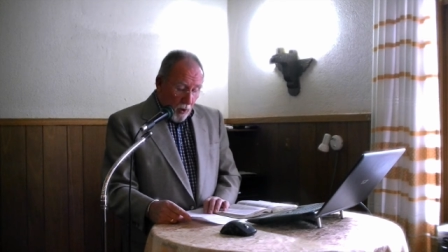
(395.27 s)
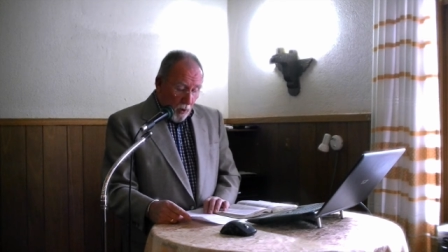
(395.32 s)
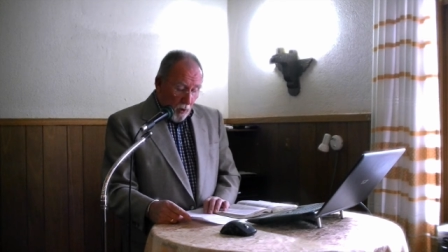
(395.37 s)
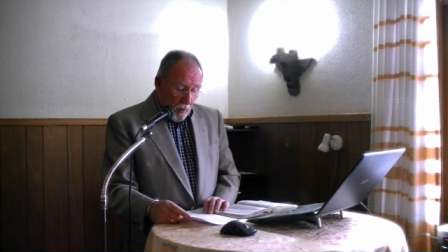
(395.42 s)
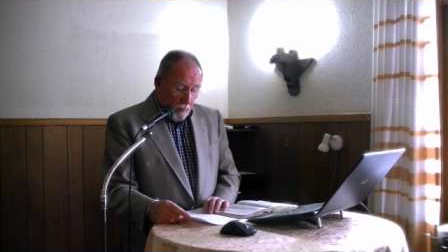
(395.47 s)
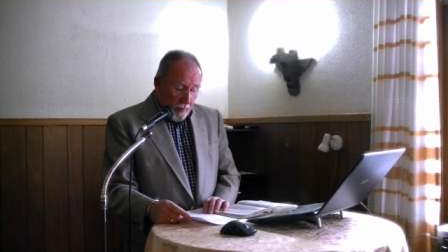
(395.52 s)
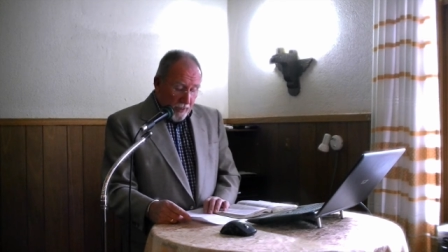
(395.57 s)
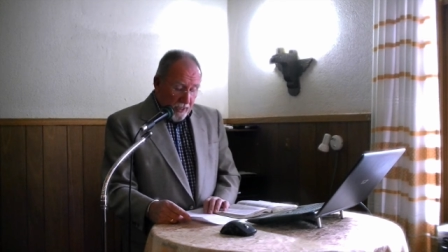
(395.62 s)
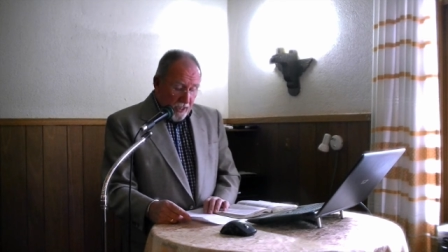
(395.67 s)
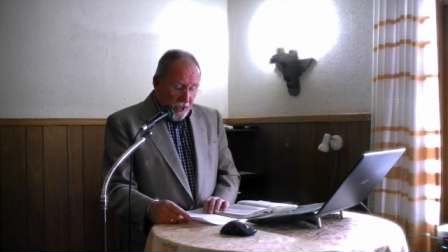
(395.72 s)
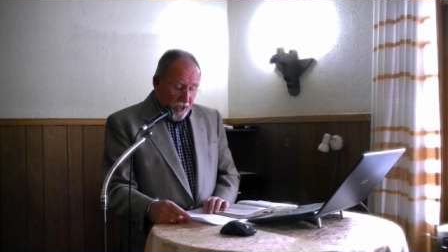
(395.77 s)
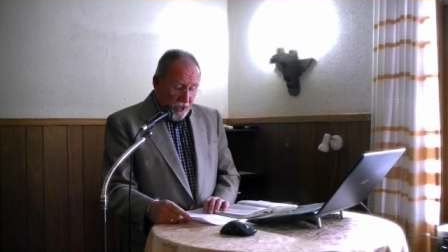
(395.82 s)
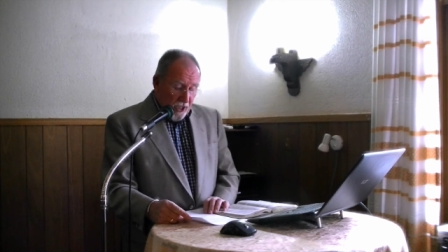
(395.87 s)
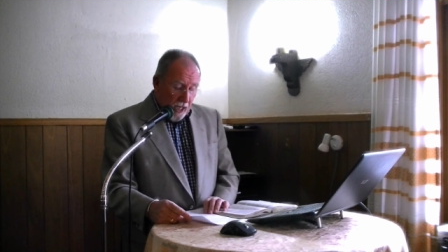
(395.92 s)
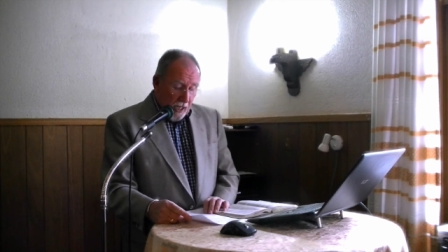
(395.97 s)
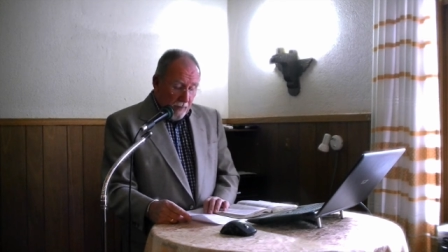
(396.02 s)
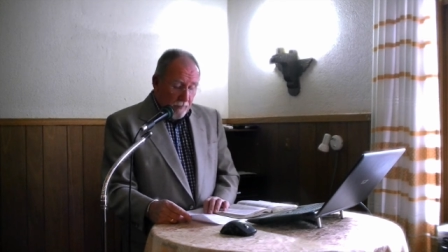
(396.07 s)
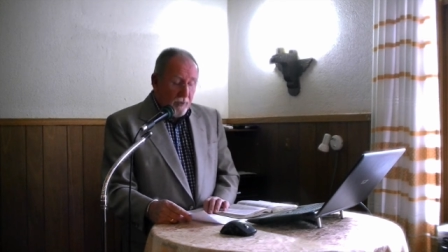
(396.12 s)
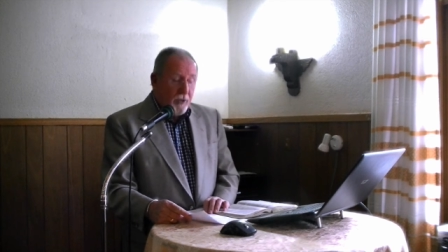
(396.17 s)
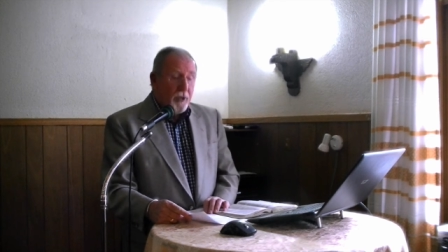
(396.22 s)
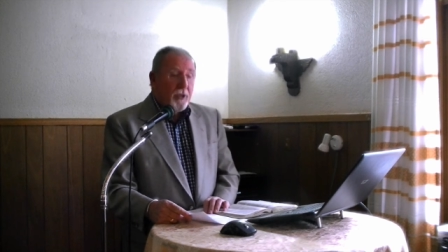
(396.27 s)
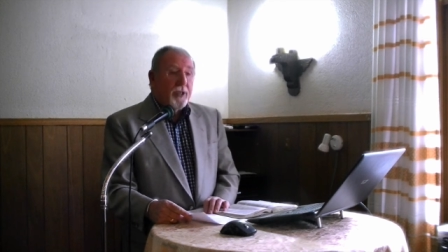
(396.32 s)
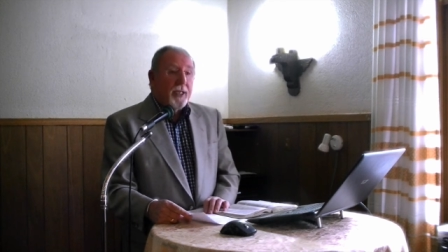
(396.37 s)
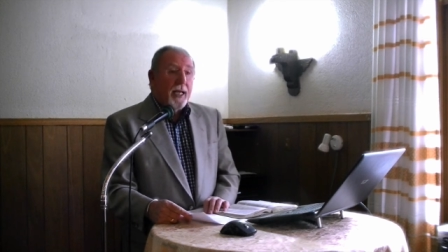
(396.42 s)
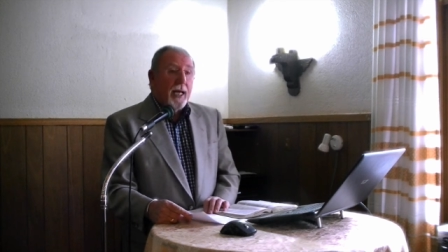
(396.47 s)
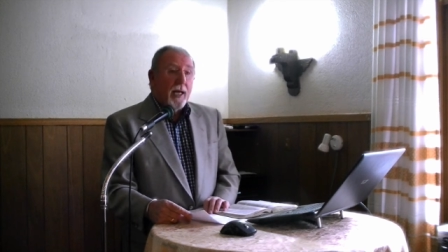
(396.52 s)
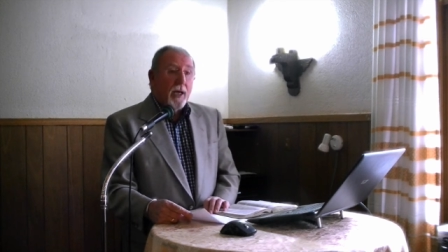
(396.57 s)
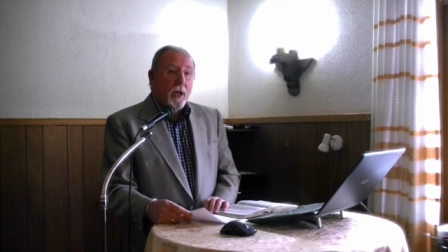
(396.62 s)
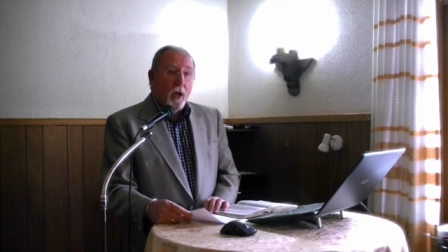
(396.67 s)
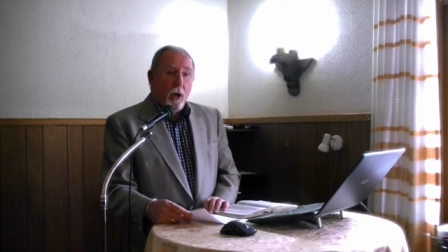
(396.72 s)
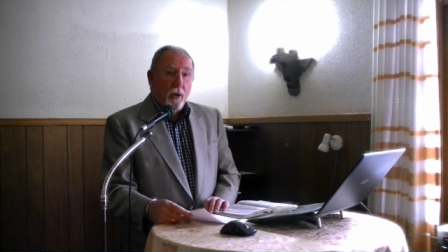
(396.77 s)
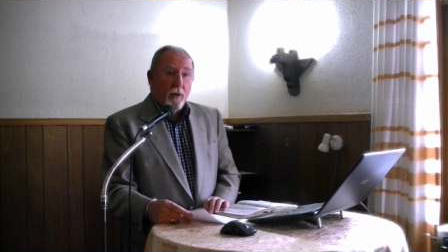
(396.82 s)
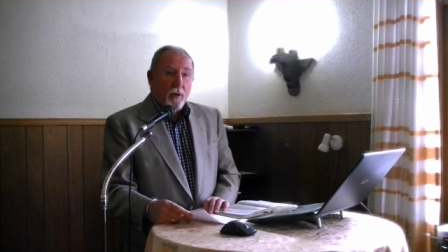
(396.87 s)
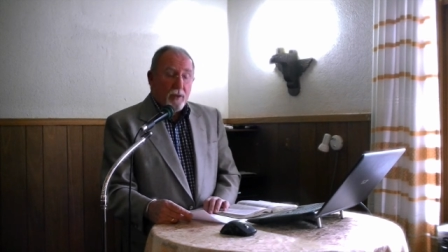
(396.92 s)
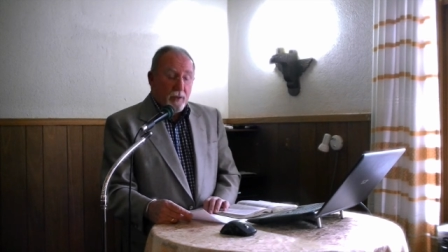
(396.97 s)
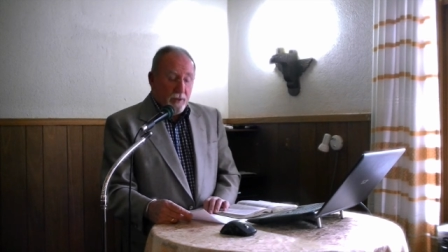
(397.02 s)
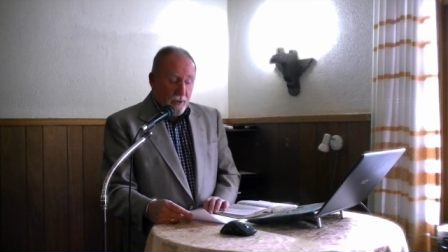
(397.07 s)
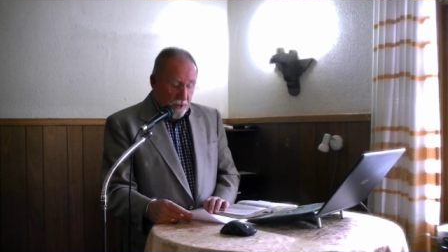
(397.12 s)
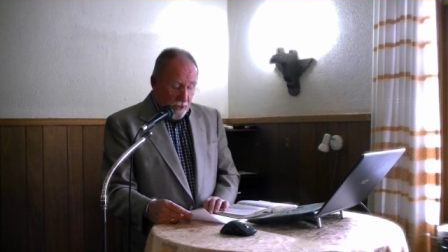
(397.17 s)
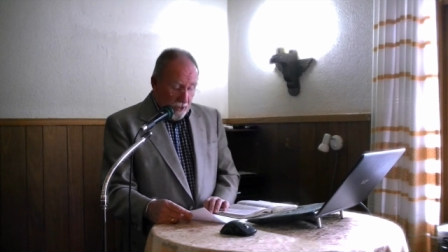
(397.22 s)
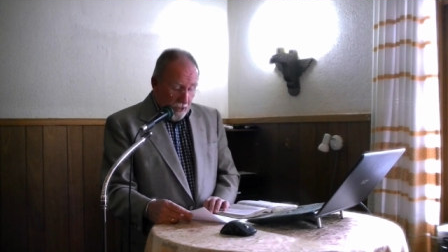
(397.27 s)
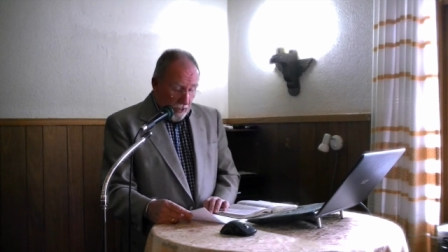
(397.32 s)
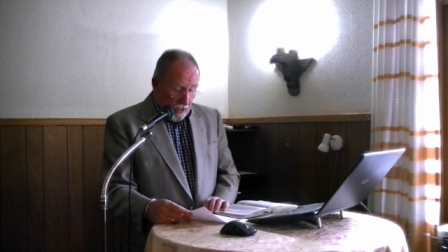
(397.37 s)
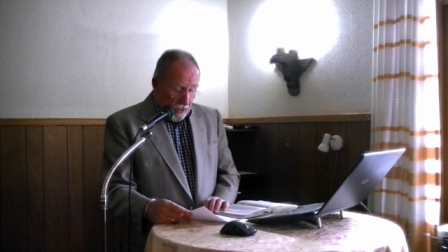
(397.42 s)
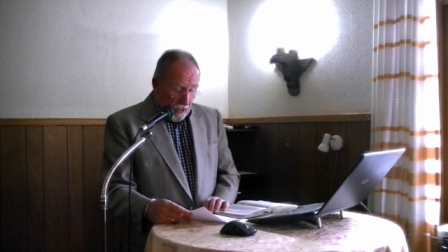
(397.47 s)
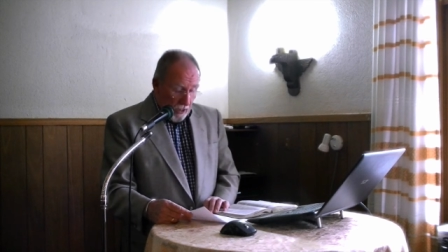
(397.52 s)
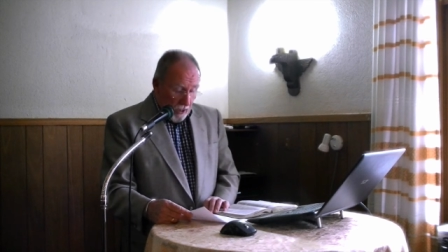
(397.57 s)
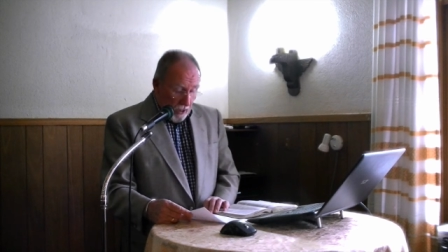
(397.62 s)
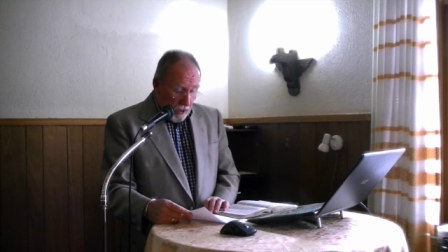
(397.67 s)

or be ashamed to tell others